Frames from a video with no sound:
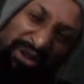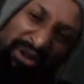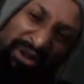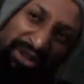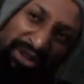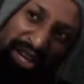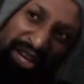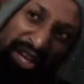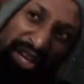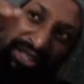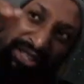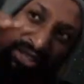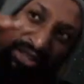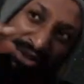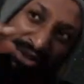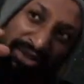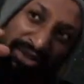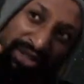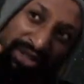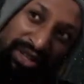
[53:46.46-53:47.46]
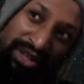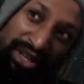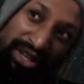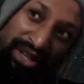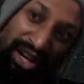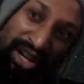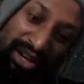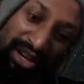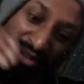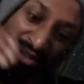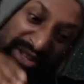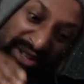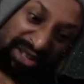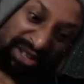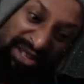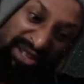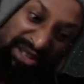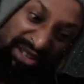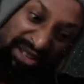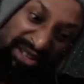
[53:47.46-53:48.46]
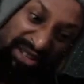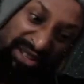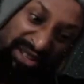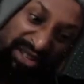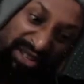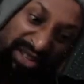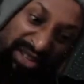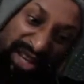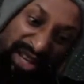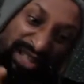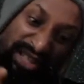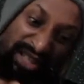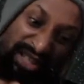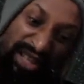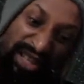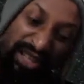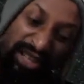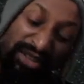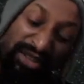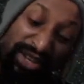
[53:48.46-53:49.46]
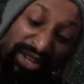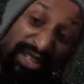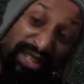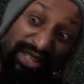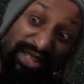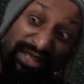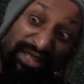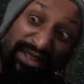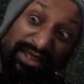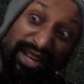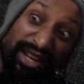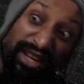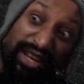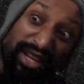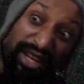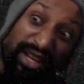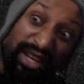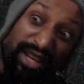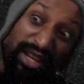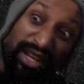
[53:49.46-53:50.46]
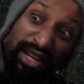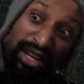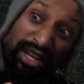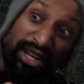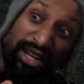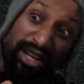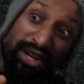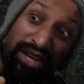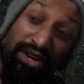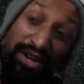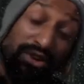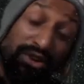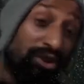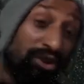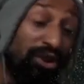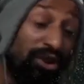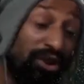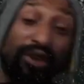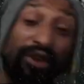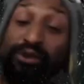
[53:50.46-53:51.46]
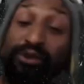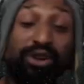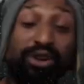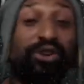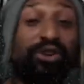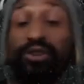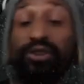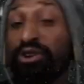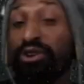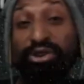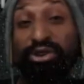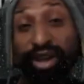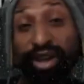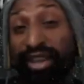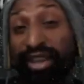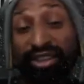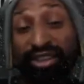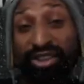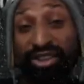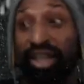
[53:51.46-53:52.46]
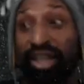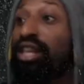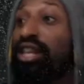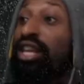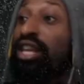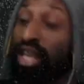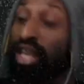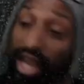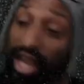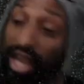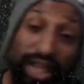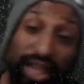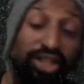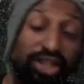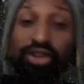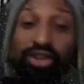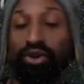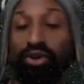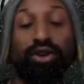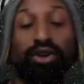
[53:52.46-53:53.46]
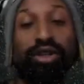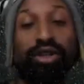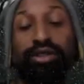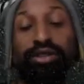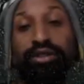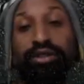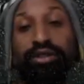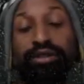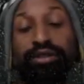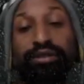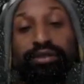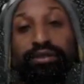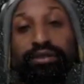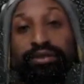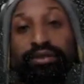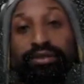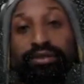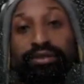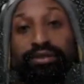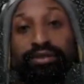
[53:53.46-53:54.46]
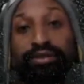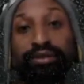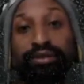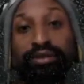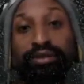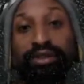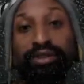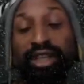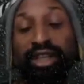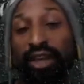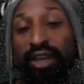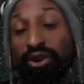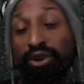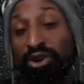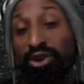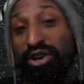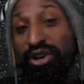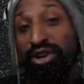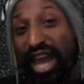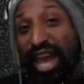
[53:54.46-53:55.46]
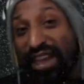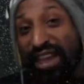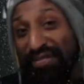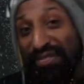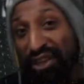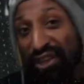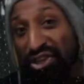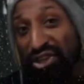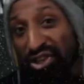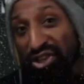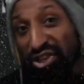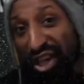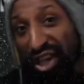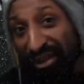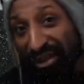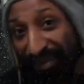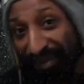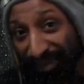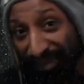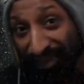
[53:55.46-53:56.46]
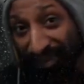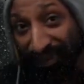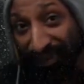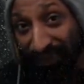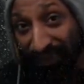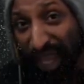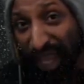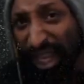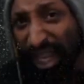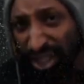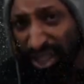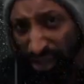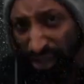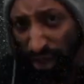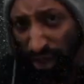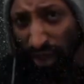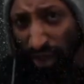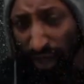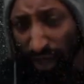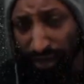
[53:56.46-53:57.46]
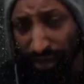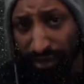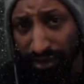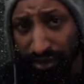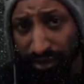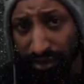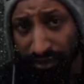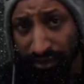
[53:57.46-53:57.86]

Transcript: the Constitution, Congress, United States, U.S. citizens, right? Whoever if you create the shit, it's yours. If you create the shit, it's yours.